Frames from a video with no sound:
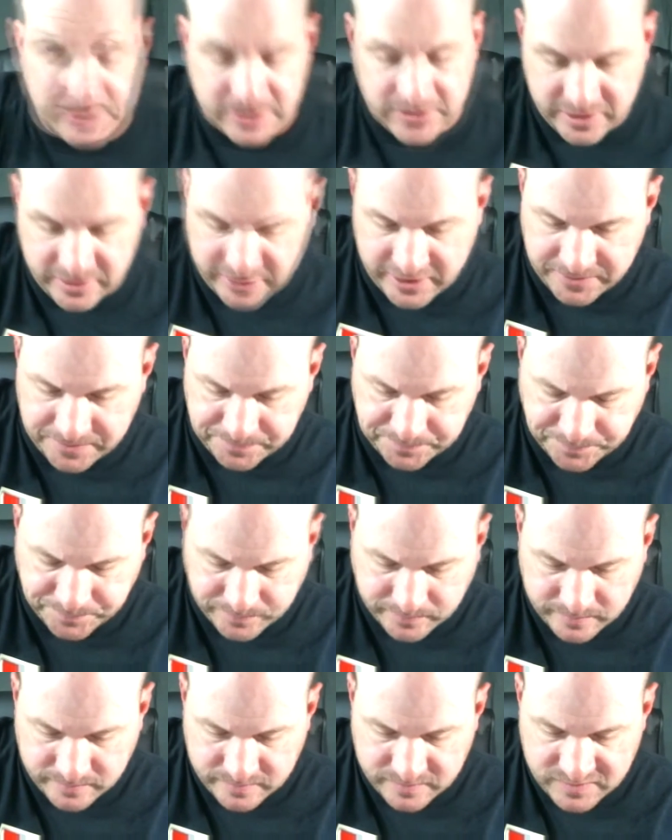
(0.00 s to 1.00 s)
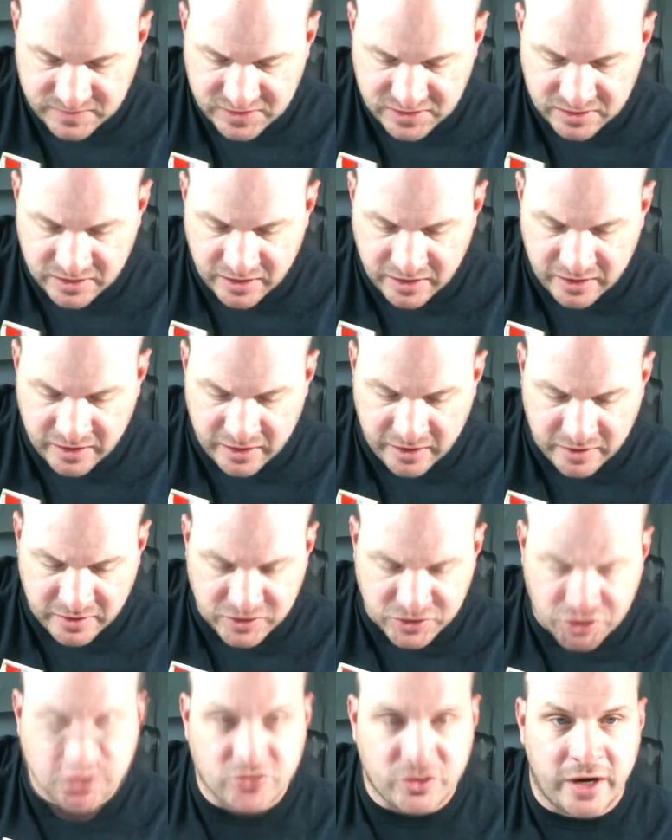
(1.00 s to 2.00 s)
All right. The
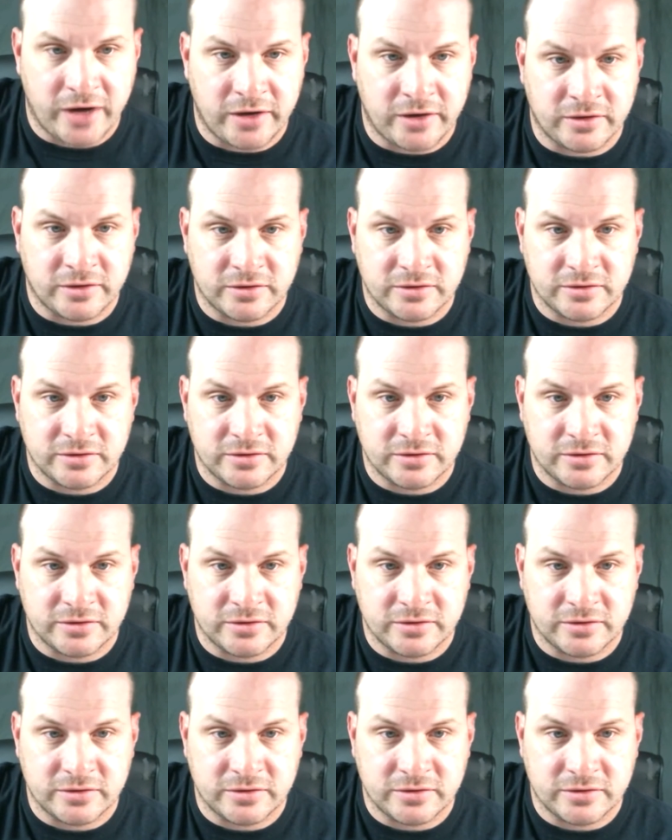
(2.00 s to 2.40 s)
Strider.